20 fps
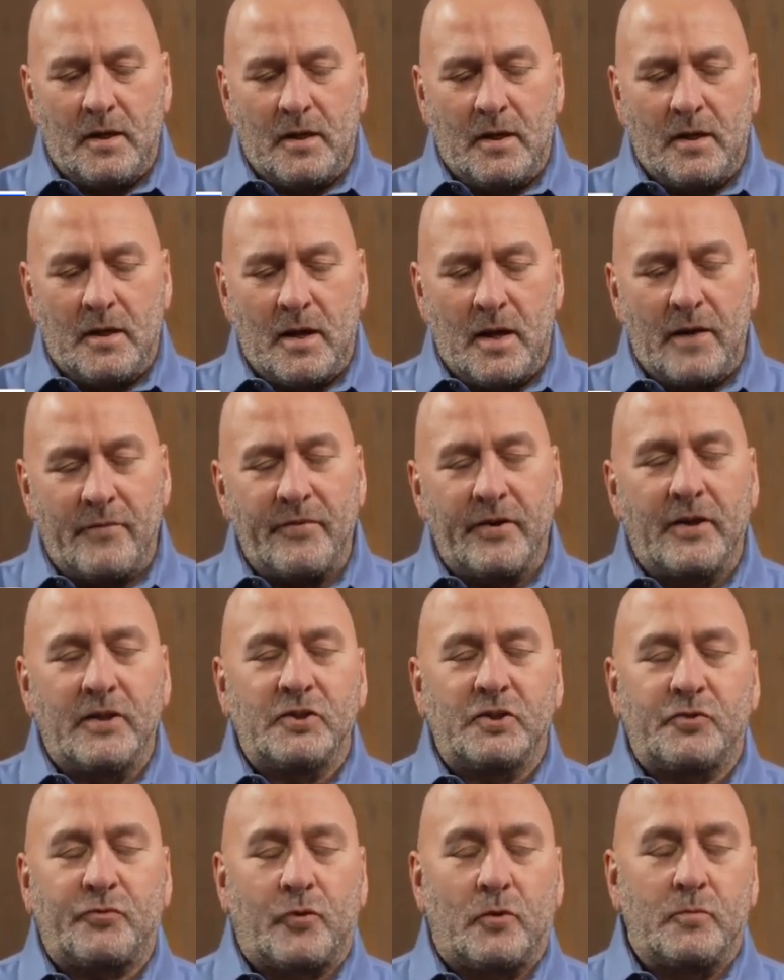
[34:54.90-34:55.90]
evidence
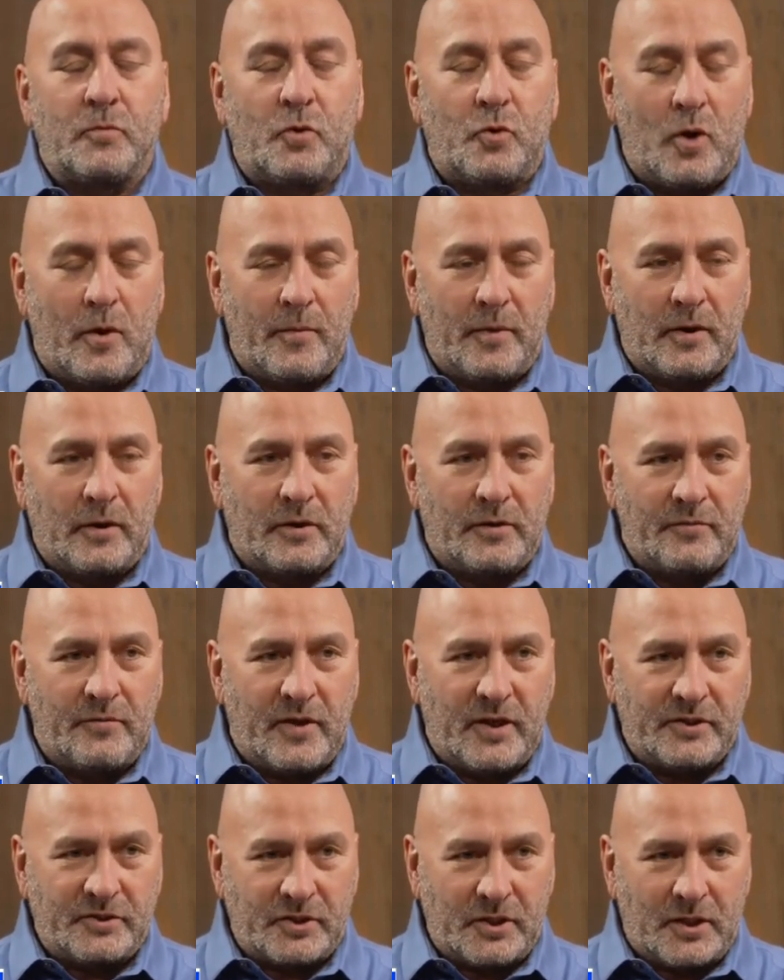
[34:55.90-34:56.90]
from criminal
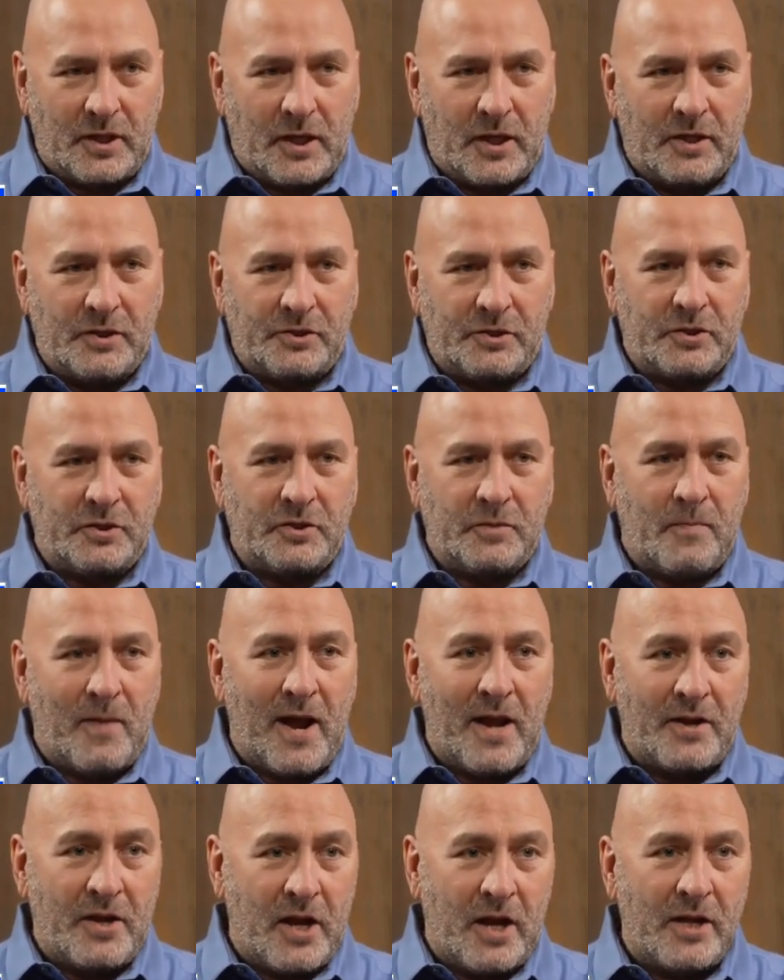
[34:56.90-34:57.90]
investigations by
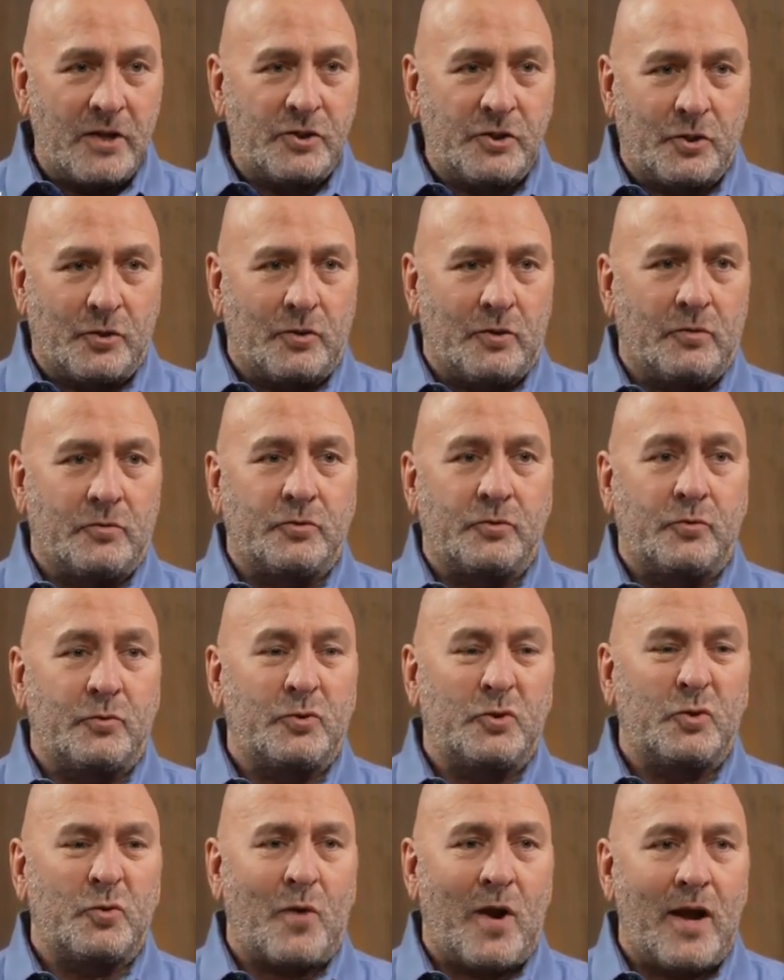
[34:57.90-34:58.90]
nature
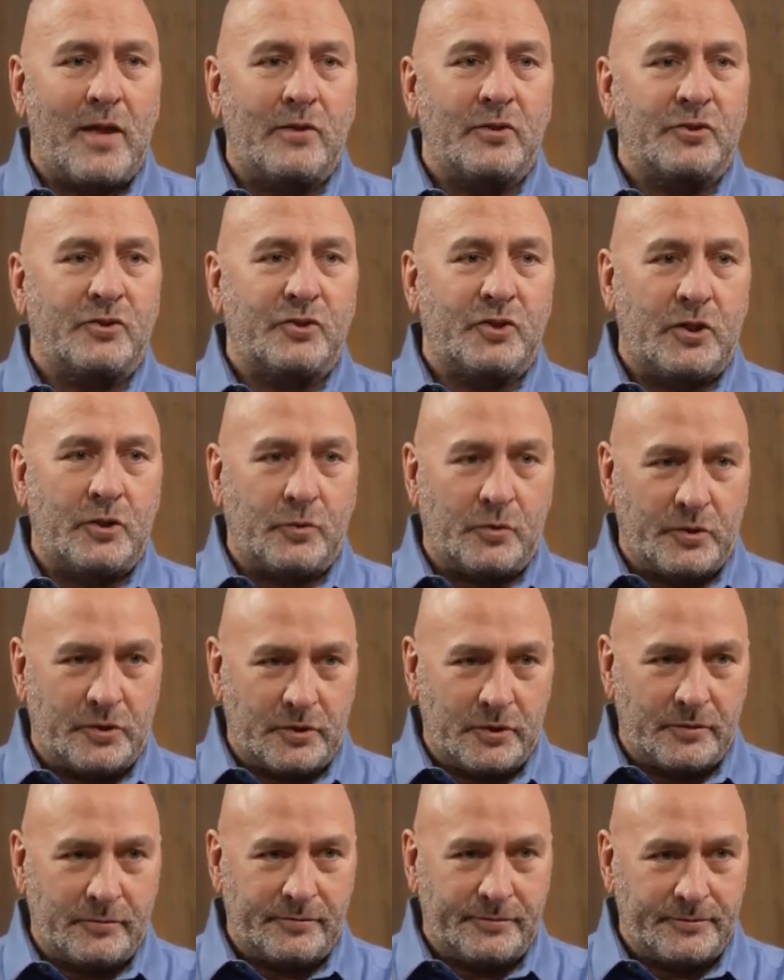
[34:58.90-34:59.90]
is rather
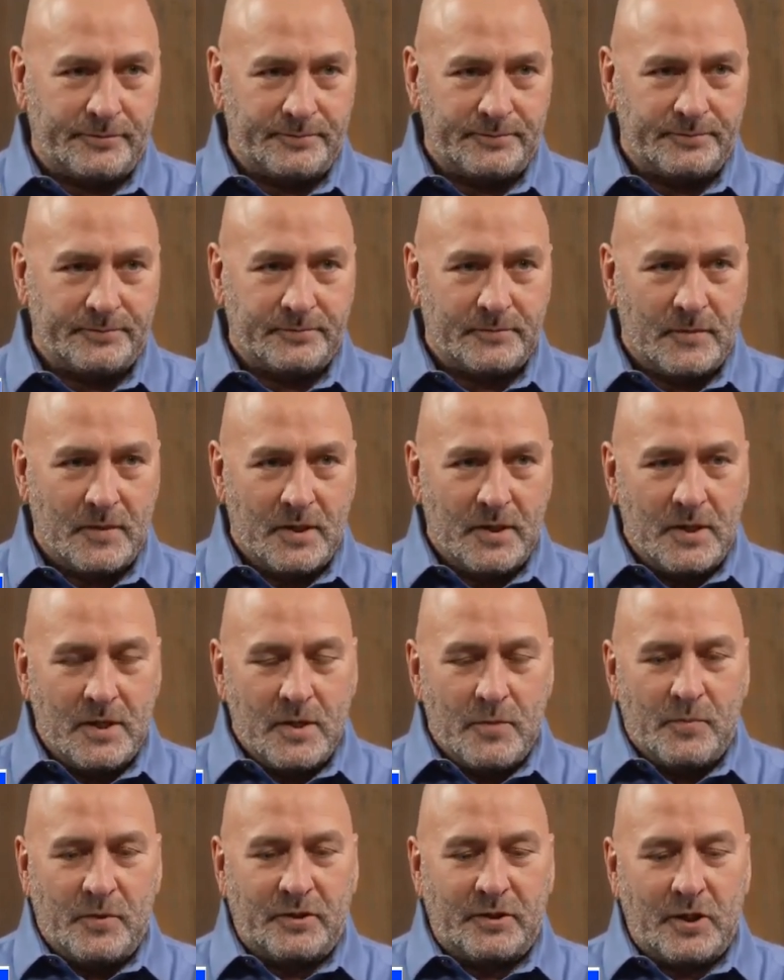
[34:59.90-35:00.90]
secretive.
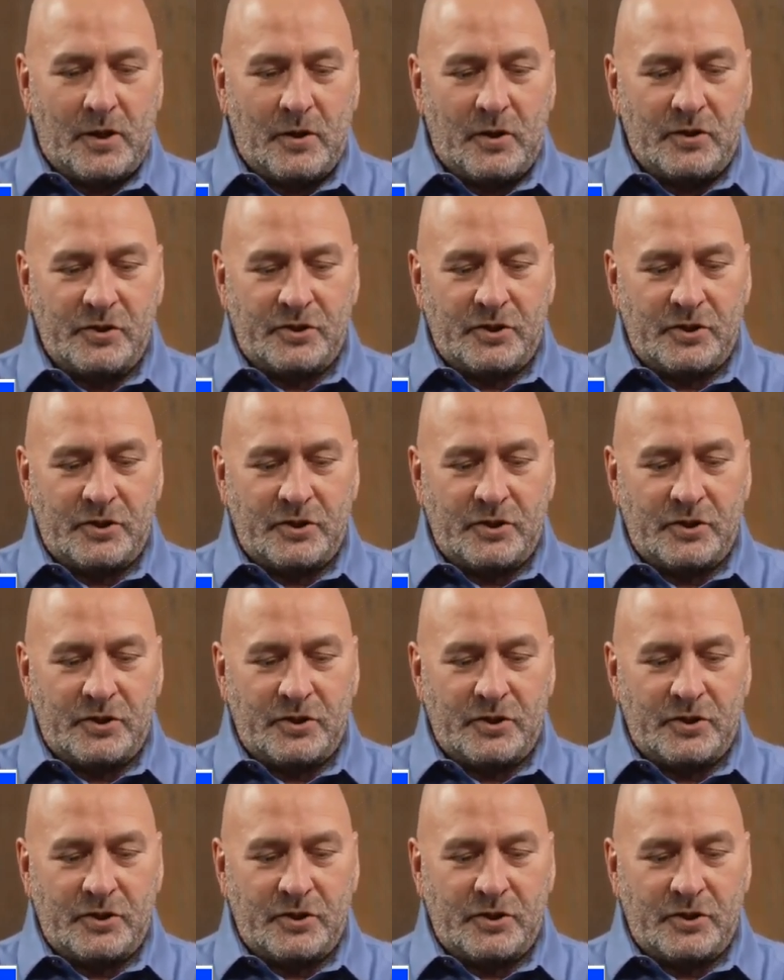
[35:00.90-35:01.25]
But there is